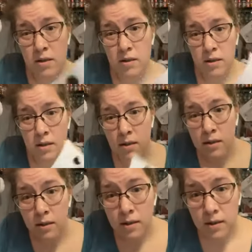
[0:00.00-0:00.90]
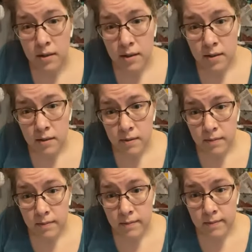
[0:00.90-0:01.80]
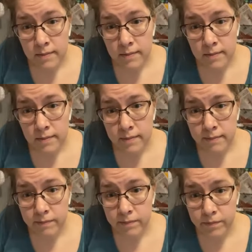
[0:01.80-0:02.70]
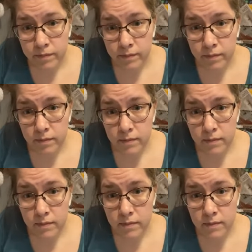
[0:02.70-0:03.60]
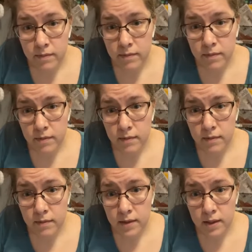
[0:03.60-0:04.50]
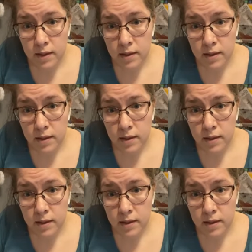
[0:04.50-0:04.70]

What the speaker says: (silence)